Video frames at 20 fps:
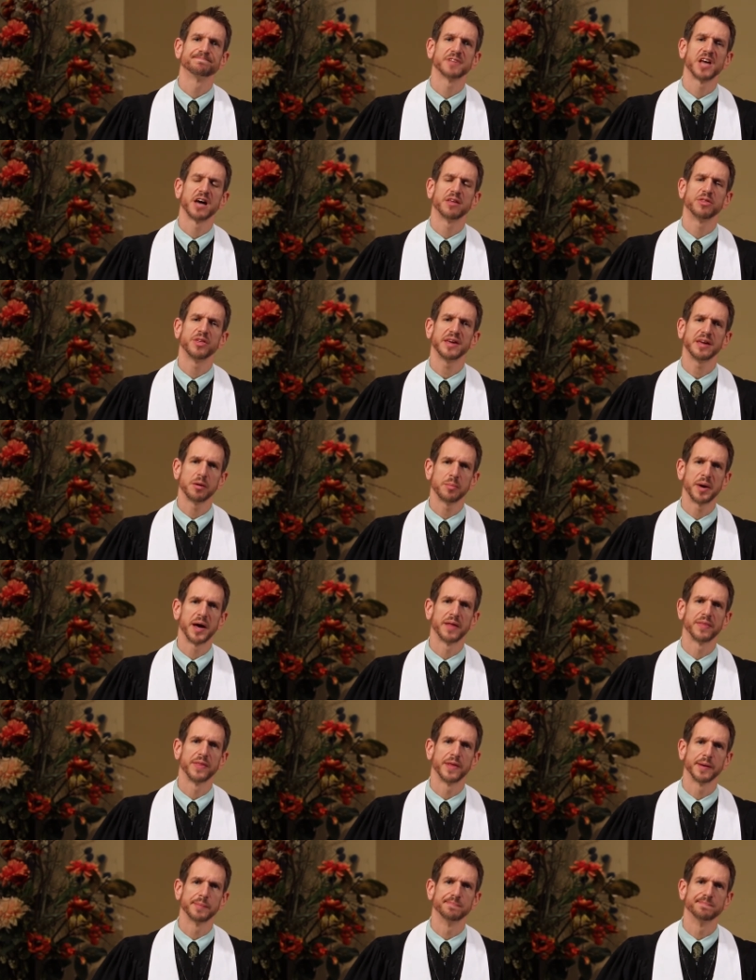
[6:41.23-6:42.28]
I think
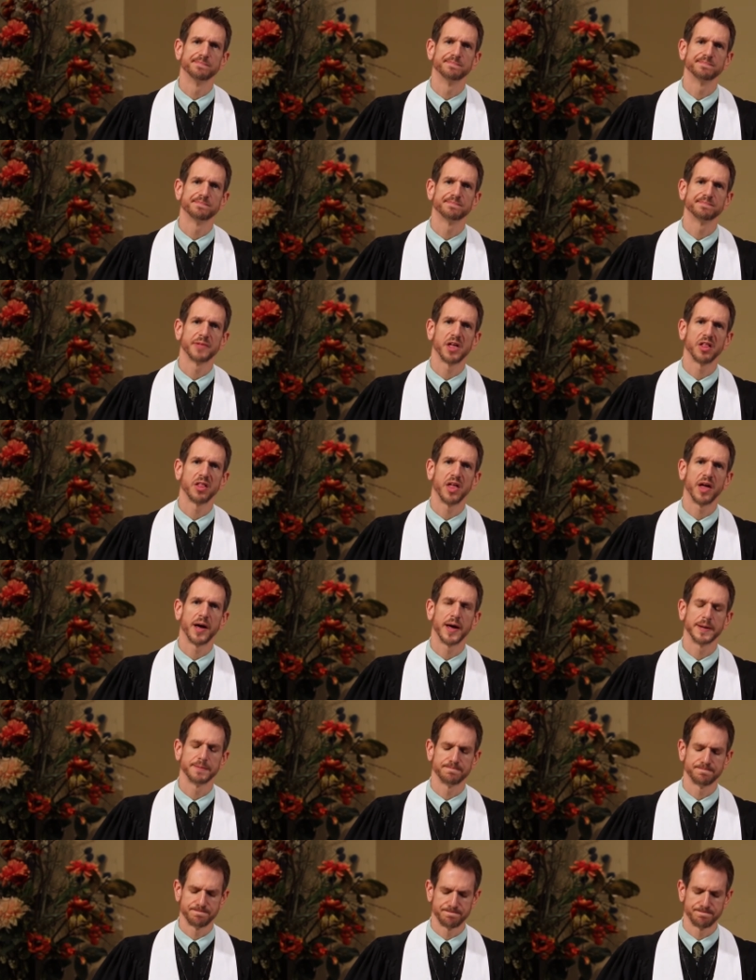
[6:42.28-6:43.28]
about them a lot.